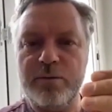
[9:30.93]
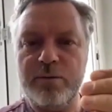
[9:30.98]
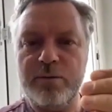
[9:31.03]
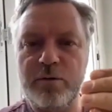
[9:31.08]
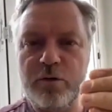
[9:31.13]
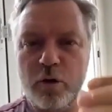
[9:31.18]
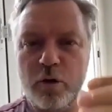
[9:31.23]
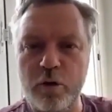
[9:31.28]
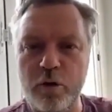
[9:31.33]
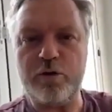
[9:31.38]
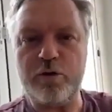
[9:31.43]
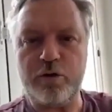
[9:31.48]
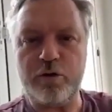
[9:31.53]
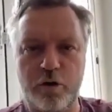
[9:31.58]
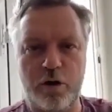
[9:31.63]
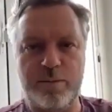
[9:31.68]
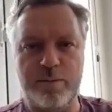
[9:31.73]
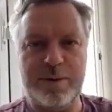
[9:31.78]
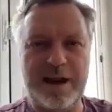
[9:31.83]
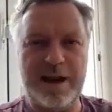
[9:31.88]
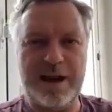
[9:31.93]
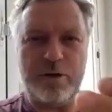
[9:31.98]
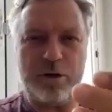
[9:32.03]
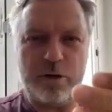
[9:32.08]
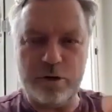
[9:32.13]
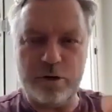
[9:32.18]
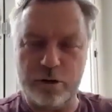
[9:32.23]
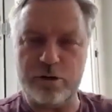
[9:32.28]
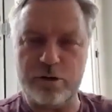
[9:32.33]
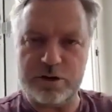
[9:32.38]
long-term and how
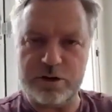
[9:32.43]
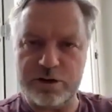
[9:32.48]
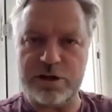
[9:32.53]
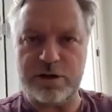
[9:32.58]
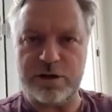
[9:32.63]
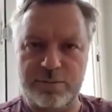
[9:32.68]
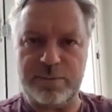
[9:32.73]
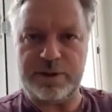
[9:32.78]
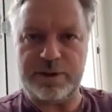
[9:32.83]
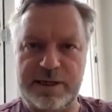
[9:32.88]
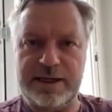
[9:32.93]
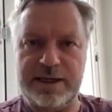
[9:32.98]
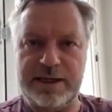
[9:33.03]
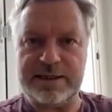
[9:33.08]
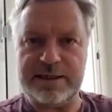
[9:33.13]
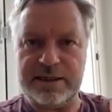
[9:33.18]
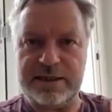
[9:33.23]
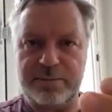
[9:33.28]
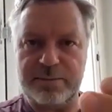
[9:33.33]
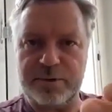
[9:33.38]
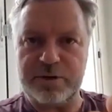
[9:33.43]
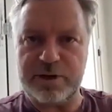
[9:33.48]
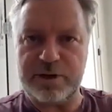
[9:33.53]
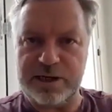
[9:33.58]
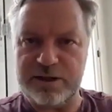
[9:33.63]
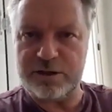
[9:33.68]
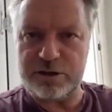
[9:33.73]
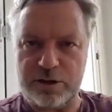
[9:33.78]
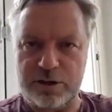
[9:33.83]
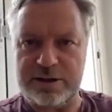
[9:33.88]
good this company is and the
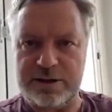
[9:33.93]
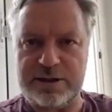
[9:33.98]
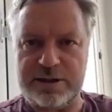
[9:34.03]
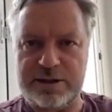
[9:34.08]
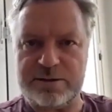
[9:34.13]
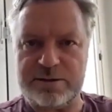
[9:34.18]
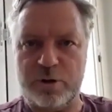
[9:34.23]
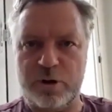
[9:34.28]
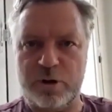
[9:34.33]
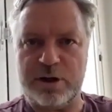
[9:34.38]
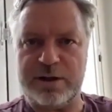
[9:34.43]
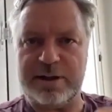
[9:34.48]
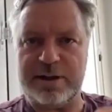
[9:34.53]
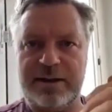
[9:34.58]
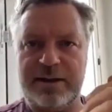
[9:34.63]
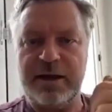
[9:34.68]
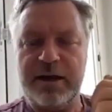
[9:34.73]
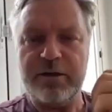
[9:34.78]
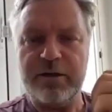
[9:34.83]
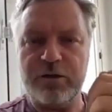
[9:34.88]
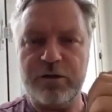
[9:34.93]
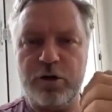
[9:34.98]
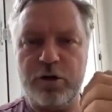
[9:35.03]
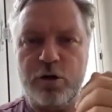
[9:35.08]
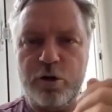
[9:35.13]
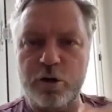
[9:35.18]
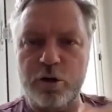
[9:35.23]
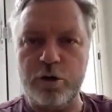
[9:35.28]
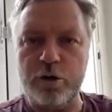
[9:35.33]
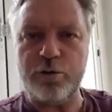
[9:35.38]
potential in this market and the
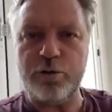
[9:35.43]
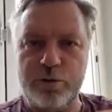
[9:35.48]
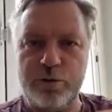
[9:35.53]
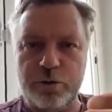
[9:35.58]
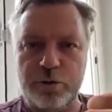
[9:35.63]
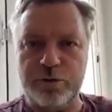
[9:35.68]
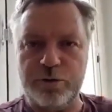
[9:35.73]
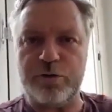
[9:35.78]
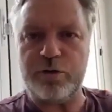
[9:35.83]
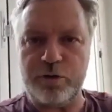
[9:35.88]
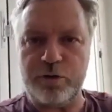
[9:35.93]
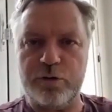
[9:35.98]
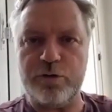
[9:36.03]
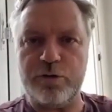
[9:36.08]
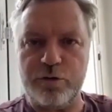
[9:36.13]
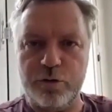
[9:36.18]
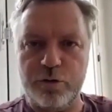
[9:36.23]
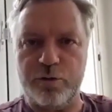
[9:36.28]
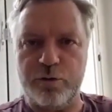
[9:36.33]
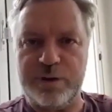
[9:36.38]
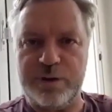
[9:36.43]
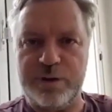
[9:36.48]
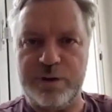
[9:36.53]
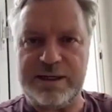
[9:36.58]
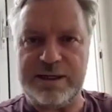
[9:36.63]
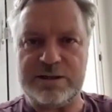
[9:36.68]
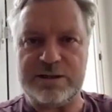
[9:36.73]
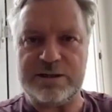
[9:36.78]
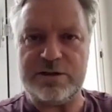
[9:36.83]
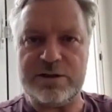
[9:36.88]
good we want to do to your
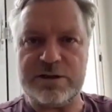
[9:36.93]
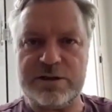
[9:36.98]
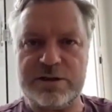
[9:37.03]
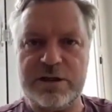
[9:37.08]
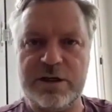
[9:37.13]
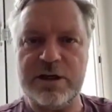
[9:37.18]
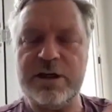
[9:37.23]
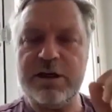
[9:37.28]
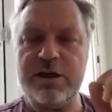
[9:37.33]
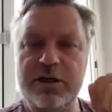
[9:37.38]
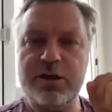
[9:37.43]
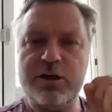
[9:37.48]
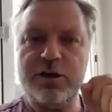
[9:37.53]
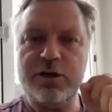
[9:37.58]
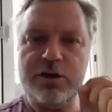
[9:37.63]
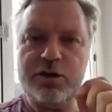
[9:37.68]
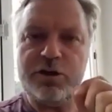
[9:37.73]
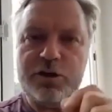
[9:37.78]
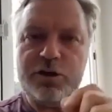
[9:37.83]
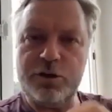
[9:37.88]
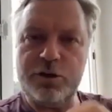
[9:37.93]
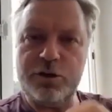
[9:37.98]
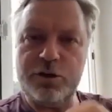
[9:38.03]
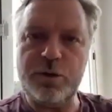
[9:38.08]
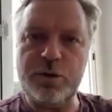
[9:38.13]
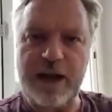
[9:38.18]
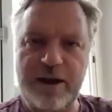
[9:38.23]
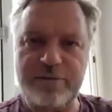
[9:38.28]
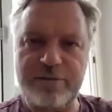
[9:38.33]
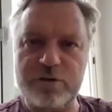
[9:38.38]
regions. You
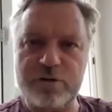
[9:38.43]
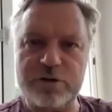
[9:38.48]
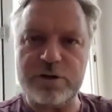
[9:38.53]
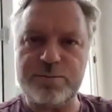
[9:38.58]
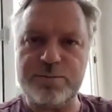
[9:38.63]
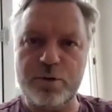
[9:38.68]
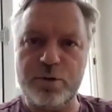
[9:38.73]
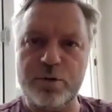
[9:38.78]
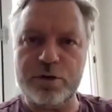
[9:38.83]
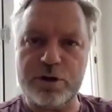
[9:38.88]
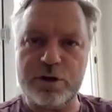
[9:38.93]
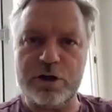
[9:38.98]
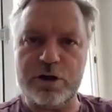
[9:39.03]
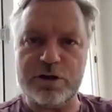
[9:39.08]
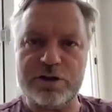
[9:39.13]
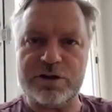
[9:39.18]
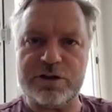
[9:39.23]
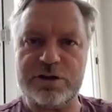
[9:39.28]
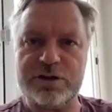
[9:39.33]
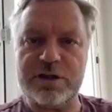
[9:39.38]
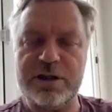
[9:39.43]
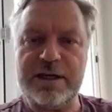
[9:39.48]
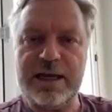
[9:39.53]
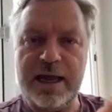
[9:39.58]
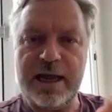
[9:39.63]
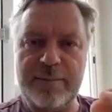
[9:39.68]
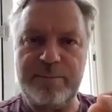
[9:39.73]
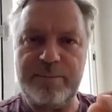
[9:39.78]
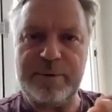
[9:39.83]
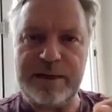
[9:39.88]
have to support us
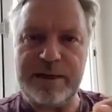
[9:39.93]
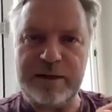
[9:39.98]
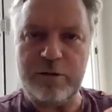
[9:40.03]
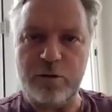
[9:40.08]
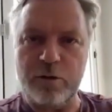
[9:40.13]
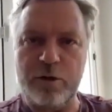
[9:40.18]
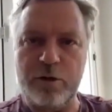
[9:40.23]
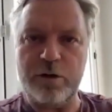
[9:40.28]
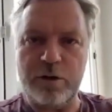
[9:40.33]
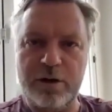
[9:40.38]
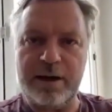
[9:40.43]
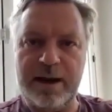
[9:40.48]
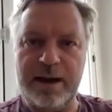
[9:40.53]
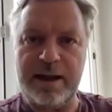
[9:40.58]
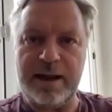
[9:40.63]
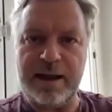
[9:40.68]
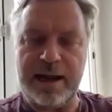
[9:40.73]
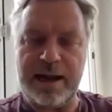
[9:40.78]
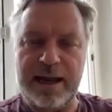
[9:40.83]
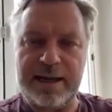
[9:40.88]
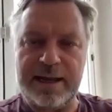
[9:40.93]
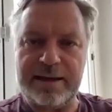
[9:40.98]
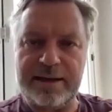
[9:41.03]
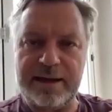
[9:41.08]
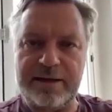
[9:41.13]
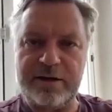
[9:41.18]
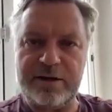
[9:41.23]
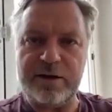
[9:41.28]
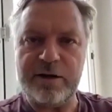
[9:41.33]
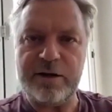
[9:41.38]
and being loyal and
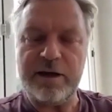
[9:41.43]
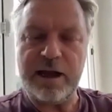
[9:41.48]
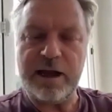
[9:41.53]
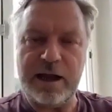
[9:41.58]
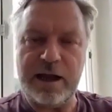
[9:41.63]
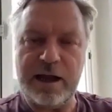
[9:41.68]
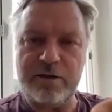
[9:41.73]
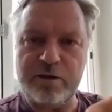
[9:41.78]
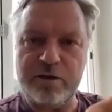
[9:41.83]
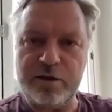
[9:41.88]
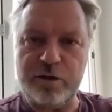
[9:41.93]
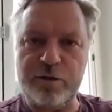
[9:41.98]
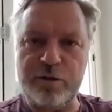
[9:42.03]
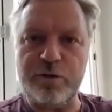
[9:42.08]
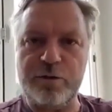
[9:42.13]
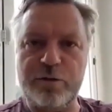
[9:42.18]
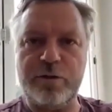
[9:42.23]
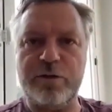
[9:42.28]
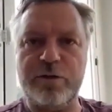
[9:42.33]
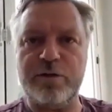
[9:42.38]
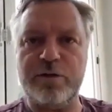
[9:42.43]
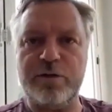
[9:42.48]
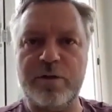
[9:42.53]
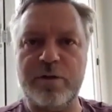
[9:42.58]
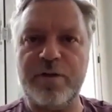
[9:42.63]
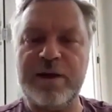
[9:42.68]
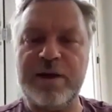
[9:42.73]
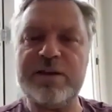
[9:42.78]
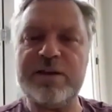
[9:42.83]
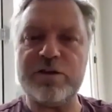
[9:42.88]
do the
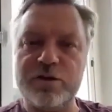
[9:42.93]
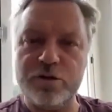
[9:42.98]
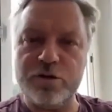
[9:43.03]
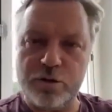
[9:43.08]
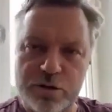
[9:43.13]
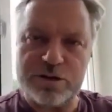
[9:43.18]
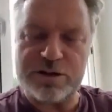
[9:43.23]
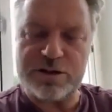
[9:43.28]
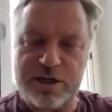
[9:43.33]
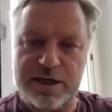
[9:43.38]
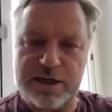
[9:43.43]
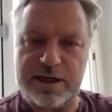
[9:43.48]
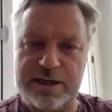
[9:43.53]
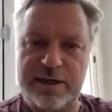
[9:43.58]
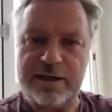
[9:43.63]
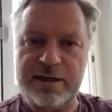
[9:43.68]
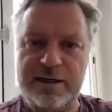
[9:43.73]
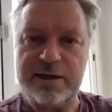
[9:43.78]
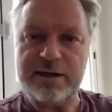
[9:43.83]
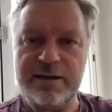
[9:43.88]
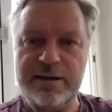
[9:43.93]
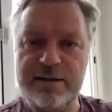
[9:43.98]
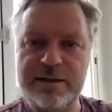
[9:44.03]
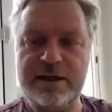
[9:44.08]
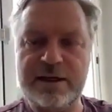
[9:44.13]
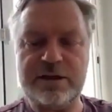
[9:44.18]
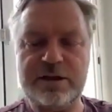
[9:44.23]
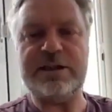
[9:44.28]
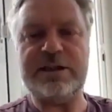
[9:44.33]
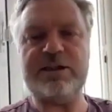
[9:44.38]
things on your side
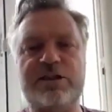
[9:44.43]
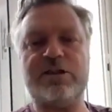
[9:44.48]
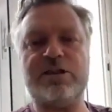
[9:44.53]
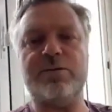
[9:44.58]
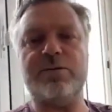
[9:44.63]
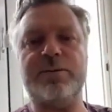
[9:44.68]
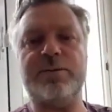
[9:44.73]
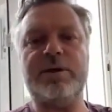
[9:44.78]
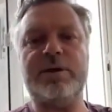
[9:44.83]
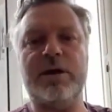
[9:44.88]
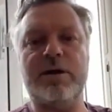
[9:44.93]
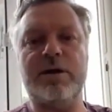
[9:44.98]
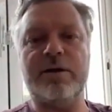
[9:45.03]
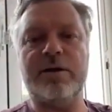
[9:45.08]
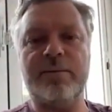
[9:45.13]
that needs to be done.